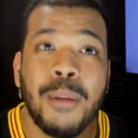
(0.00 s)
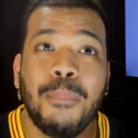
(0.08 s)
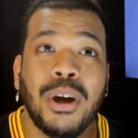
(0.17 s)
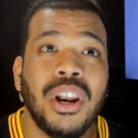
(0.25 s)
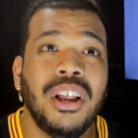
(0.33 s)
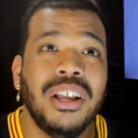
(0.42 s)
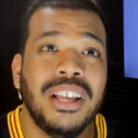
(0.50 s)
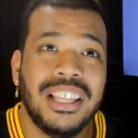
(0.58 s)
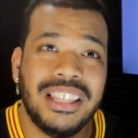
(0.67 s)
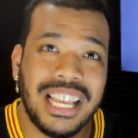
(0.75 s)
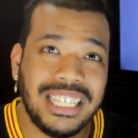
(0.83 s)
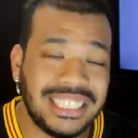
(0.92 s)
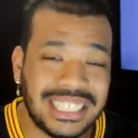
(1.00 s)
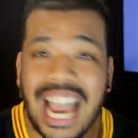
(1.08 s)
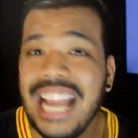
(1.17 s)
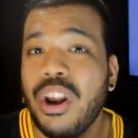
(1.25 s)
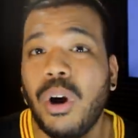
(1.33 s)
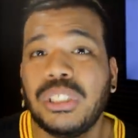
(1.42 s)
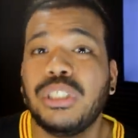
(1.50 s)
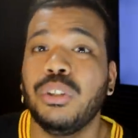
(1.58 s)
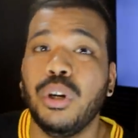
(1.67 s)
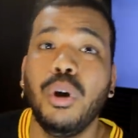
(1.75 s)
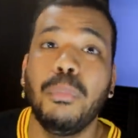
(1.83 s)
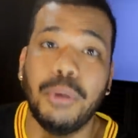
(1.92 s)
but they signed
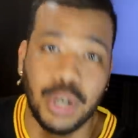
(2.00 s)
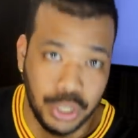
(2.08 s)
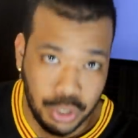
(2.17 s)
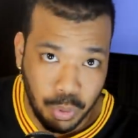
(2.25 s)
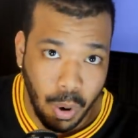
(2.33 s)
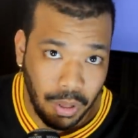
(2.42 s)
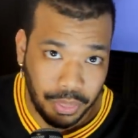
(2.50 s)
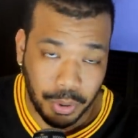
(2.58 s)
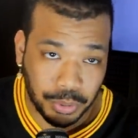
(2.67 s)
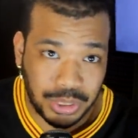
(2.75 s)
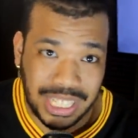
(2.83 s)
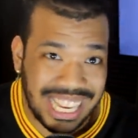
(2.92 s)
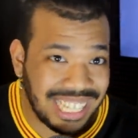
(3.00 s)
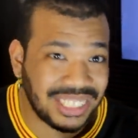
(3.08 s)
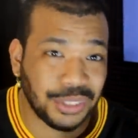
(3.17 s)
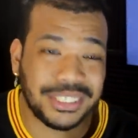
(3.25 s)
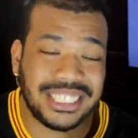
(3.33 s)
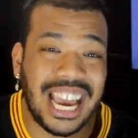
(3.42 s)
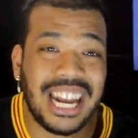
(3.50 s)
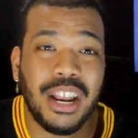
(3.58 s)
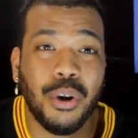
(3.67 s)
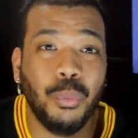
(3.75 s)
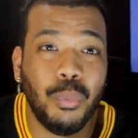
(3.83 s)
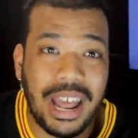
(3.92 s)
Austin Hooper to do all those things, so it's kind
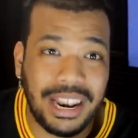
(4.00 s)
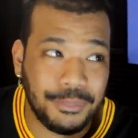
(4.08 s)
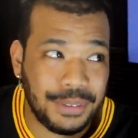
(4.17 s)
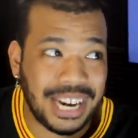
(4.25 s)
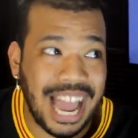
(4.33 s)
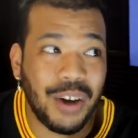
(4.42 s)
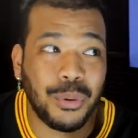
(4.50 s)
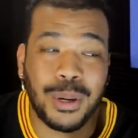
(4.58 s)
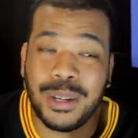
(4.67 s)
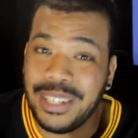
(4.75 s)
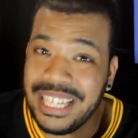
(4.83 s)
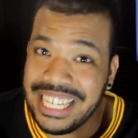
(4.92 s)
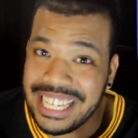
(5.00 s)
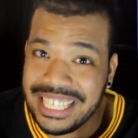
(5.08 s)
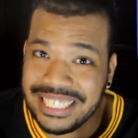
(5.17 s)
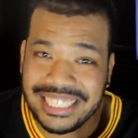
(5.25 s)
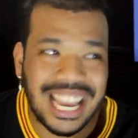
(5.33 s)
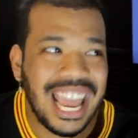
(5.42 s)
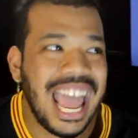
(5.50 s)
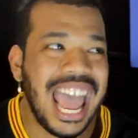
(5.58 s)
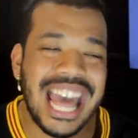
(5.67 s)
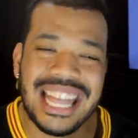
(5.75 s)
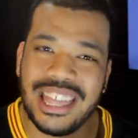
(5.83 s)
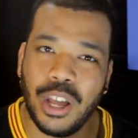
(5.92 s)
of irrelevant how good he is
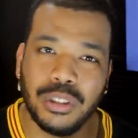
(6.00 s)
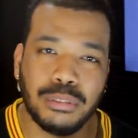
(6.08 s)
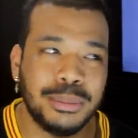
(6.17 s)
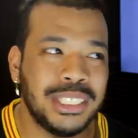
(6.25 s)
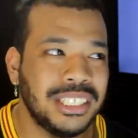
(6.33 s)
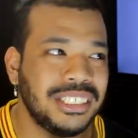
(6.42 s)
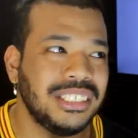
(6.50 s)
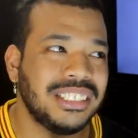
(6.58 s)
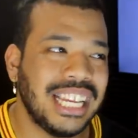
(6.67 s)
at those positions.